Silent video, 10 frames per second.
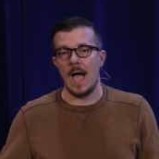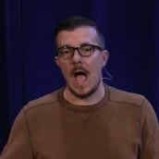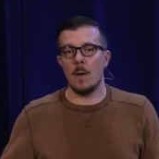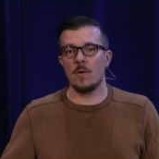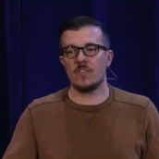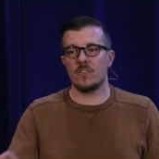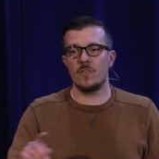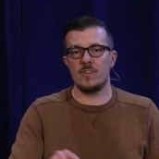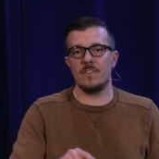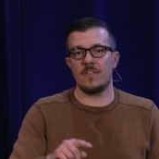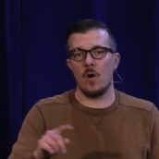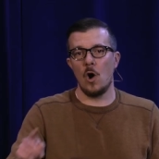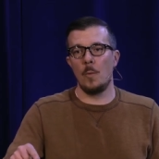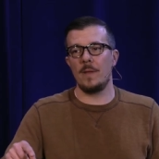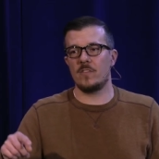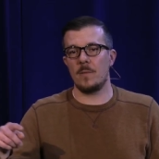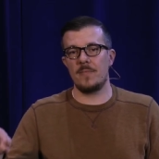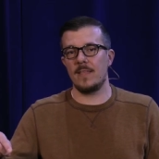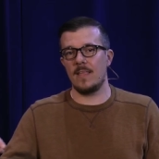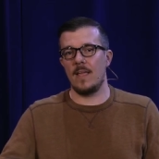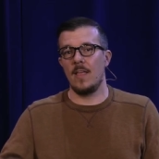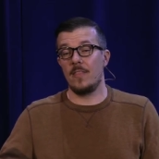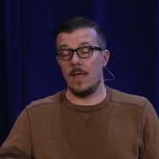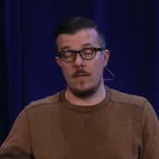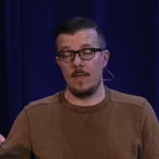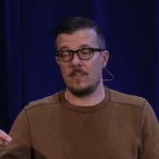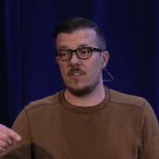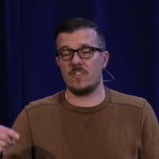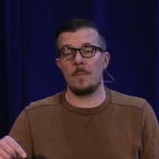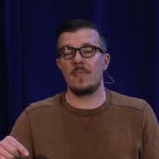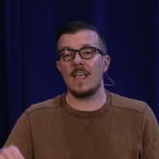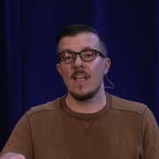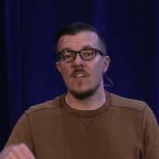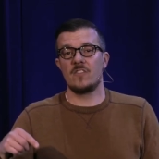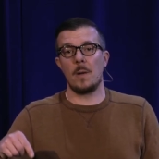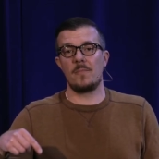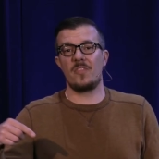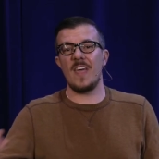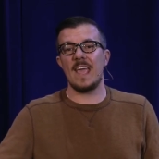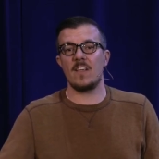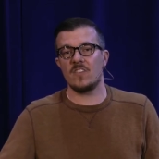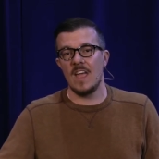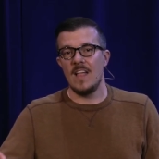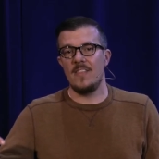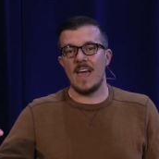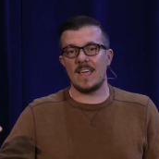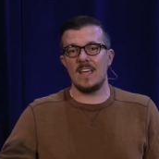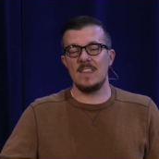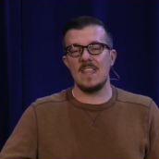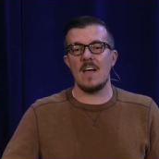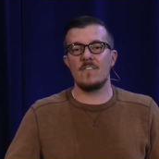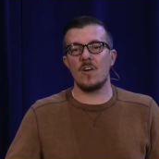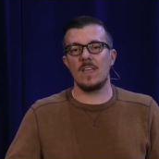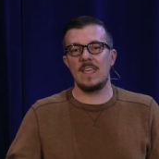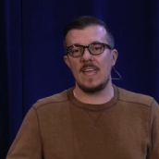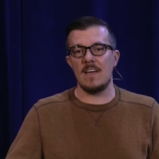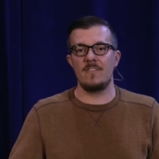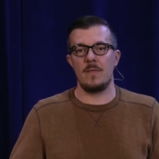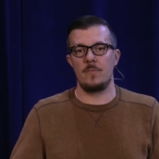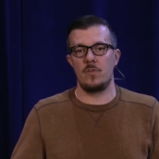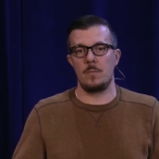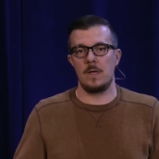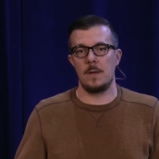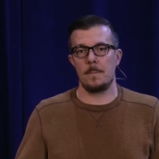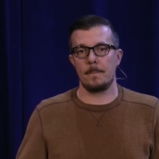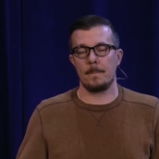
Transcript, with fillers: I was searching for hope in something that, uh, not just something, some things that could never give them to me.